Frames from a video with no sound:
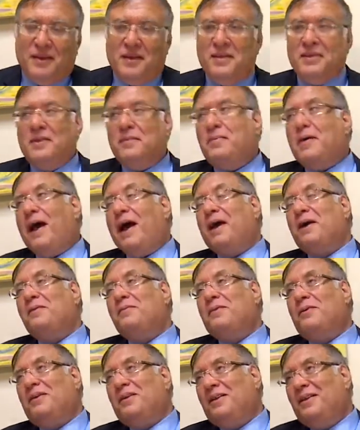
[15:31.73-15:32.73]
the
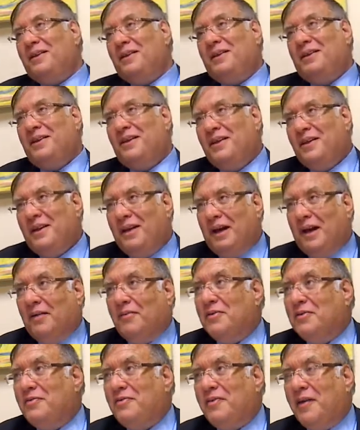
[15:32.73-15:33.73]
parable of
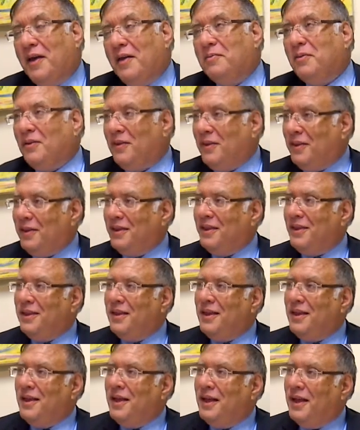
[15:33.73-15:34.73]
the fable
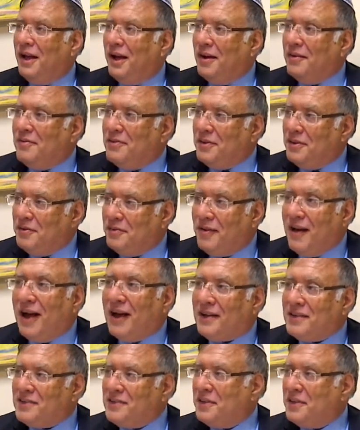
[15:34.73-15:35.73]
of the
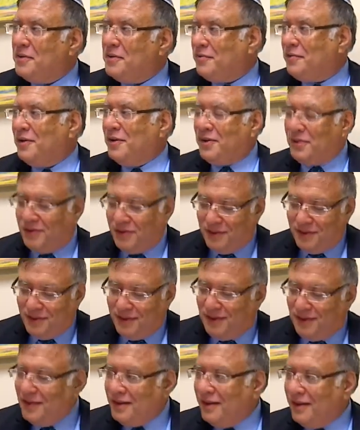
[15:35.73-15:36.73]
fox and the fish.
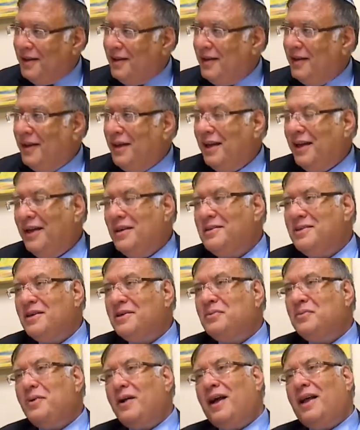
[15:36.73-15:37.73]
And he says,
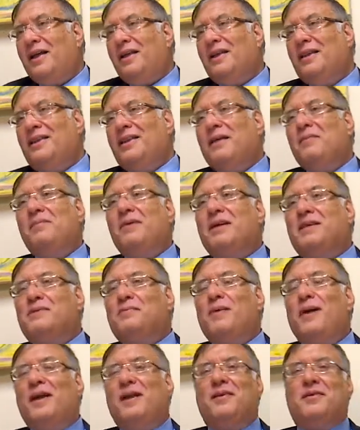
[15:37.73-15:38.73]
well, let me
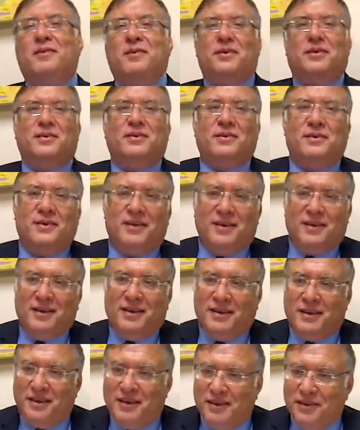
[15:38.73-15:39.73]
explain it to you
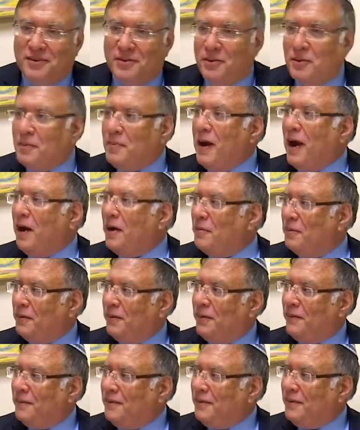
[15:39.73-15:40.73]
through a parable.
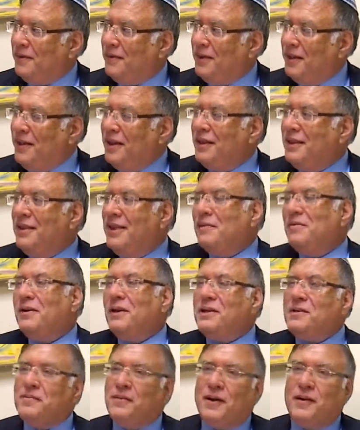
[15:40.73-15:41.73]
Let him
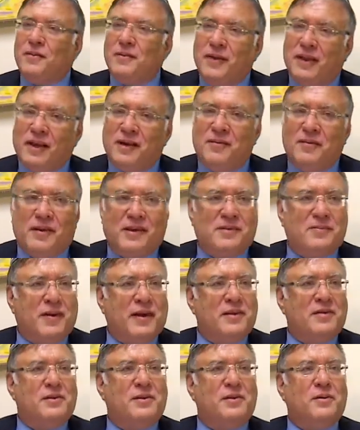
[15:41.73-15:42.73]
explain
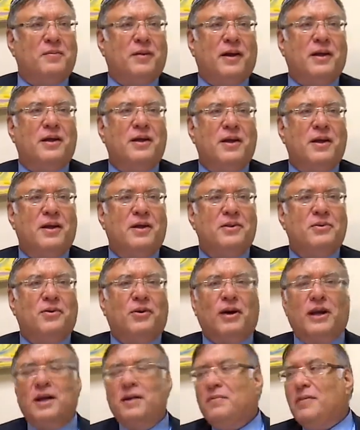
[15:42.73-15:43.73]
it to you by
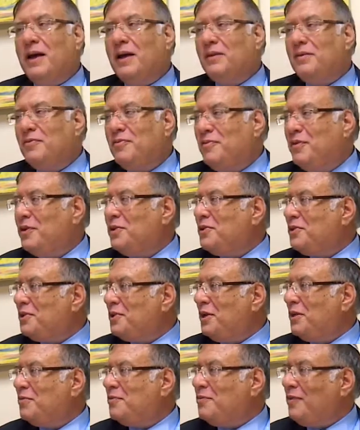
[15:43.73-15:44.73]
talking about fish
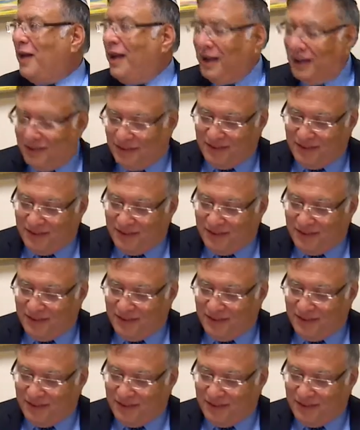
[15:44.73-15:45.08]
and fox.